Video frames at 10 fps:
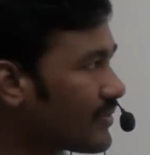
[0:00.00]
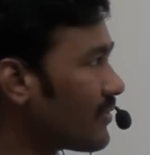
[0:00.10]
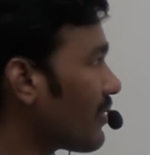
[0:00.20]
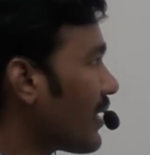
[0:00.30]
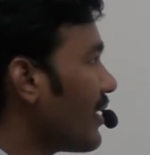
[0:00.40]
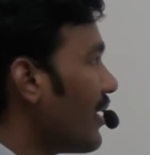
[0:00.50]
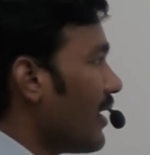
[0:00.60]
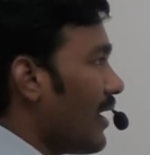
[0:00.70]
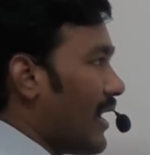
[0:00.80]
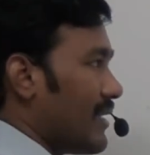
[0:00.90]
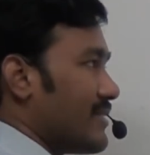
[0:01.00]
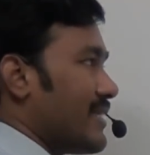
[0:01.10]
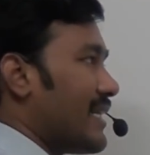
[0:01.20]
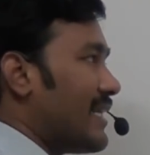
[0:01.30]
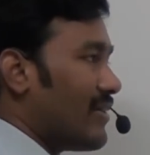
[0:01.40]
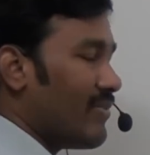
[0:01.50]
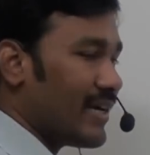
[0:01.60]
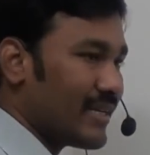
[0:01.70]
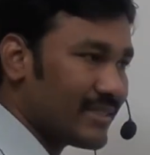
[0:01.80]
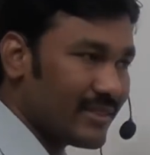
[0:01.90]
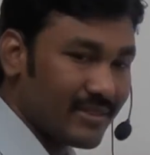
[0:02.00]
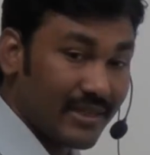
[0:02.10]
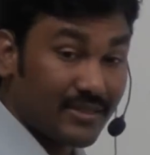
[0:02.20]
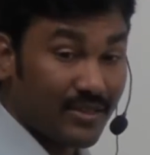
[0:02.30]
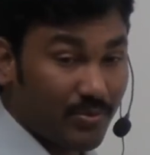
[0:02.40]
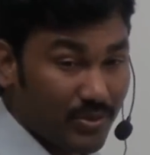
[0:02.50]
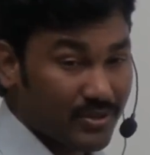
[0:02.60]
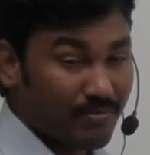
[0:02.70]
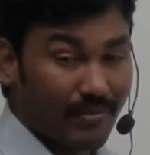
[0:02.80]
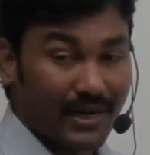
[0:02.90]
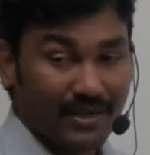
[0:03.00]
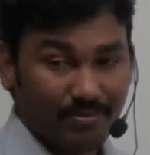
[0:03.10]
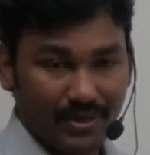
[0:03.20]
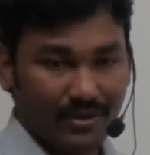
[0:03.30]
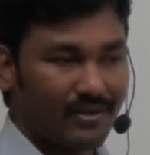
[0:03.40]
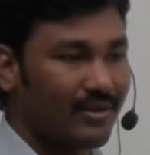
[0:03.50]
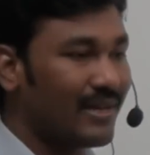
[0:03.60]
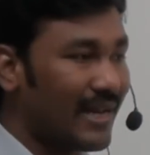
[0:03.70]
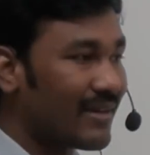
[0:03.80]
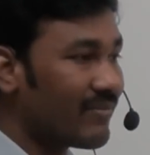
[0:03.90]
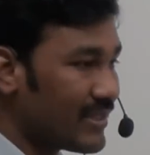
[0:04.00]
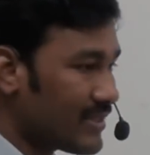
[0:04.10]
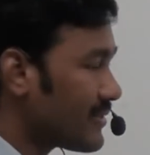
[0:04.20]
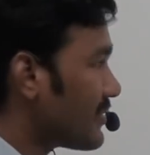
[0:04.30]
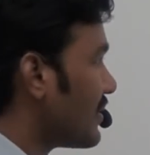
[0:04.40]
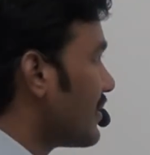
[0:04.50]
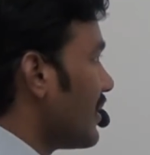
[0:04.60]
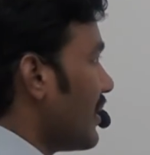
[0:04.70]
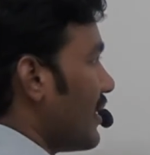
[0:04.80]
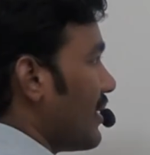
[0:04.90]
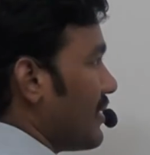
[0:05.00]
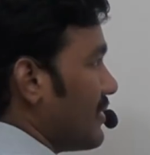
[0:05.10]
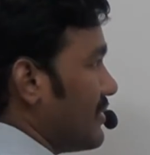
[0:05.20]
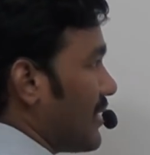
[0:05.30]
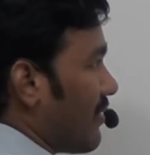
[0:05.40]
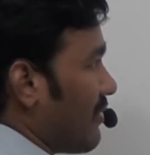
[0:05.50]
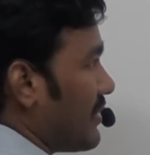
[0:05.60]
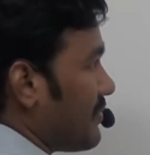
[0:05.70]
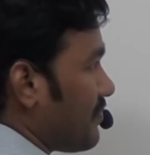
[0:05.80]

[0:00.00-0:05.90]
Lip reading: Okay, and the second advantage is it supports multiple languages: Java,